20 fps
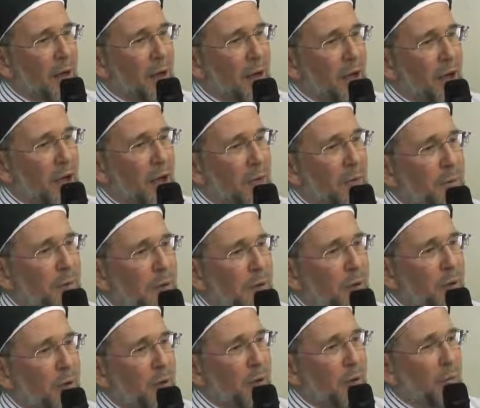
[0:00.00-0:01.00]
Shaykh
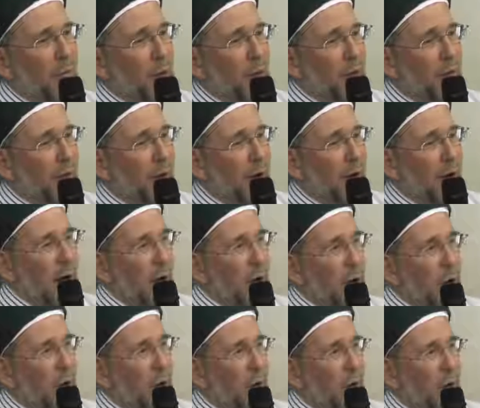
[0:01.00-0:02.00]
Abdullah Quilliam was very
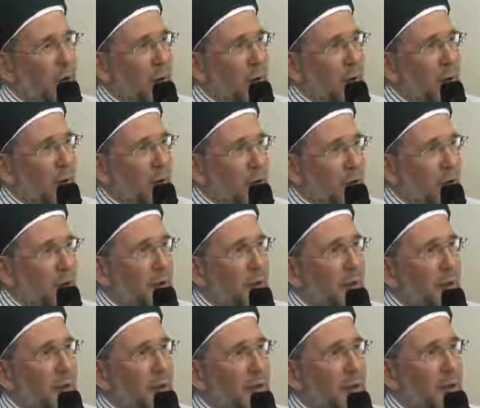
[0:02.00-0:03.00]
loyal to
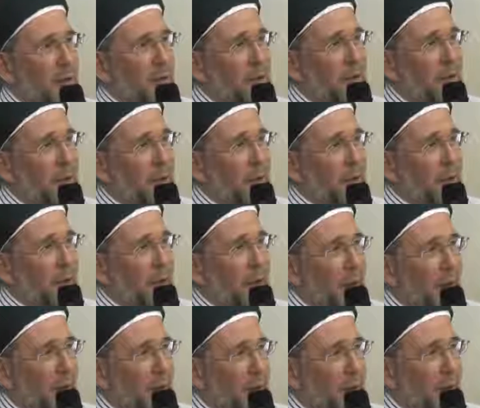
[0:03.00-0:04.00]
Sultan Abdulhamid
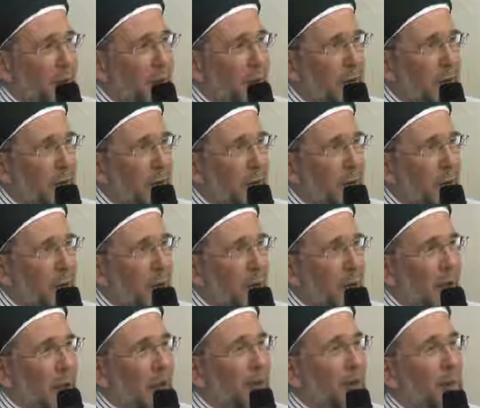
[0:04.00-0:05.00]
II.
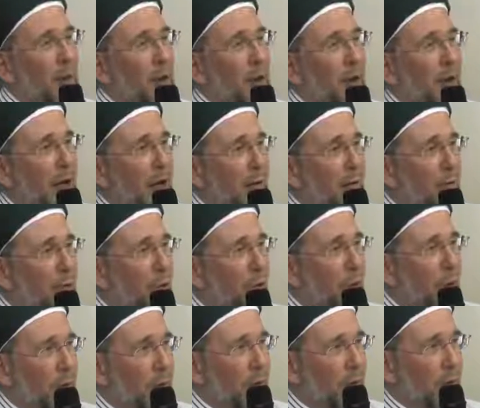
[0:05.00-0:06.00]
He spoke out for
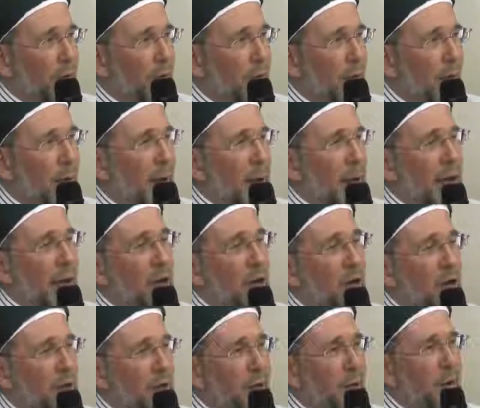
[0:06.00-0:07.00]
him. He
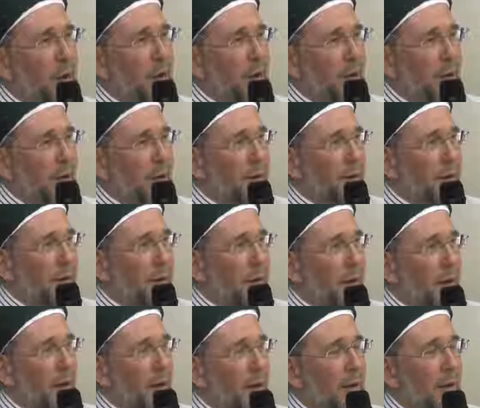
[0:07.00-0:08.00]
criticized
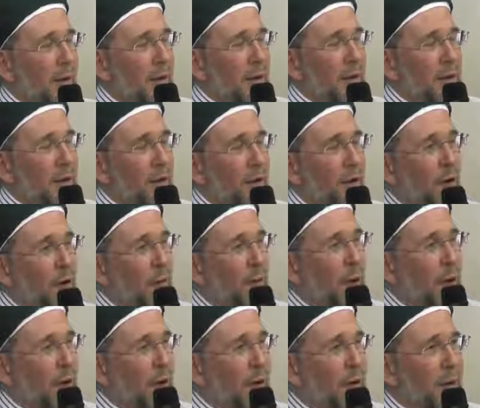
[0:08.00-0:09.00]
the foreign
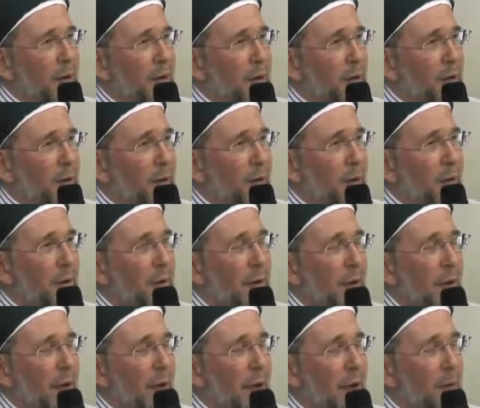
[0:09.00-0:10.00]
policy that was
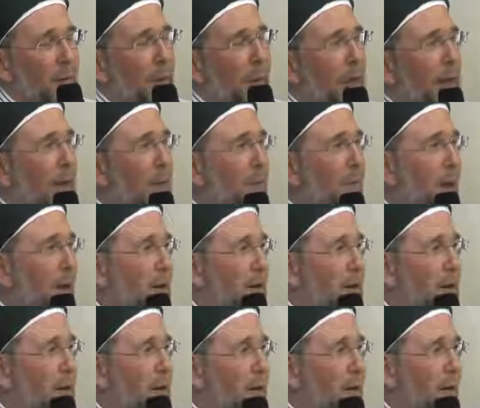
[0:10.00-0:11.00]
bringing about
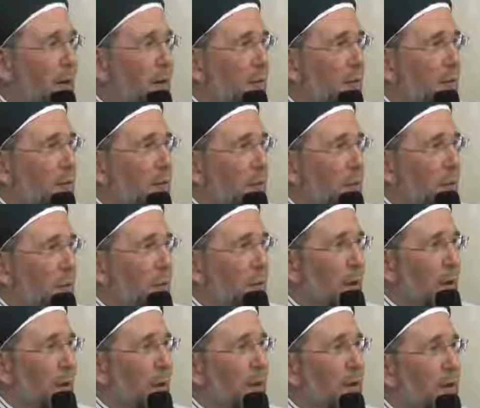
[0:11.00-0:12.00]
his downfall
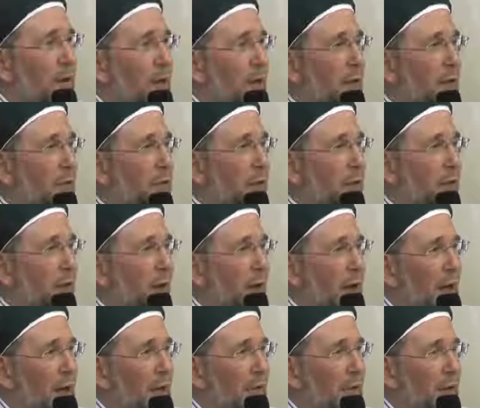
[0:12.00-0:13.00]
and the downfall of the
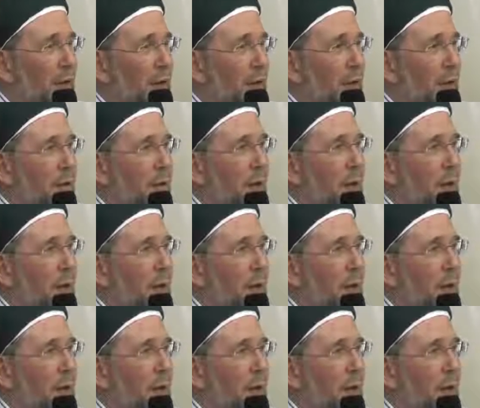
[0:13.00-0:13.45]
Caliphate.